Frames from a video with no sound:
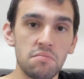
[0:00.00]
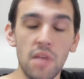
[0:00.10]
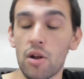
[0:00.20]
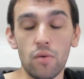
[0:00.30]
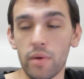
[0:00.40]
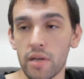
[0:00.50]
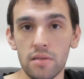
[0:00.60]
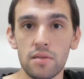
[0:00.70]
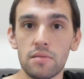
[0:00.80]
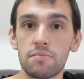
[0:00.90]
Not
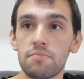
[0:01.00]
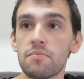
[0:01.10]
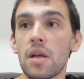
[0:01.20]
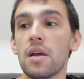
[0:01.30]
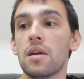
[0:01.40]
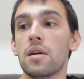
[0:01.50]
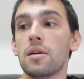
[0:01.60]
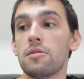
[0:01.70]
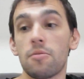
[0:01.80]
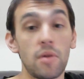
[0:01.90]
always.
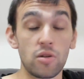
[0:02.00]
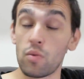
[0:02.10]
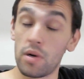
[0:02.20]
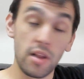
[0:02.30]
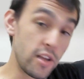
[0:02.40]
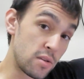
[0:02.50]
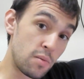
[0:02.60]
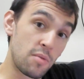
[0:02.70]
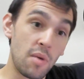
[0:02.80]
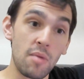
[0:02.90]
I'm not sure what it is
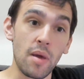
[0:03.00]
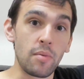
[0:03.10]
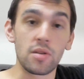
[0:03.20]
with me. Maybe